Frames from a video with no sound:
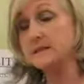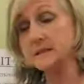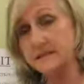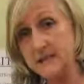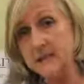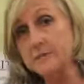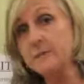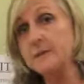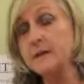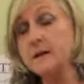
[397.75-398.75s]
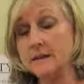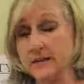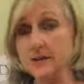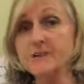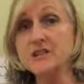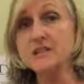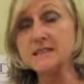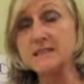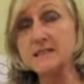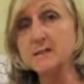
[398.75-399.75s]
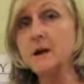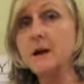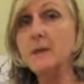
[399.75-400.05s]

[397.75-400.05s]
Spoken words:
team, the intervention team,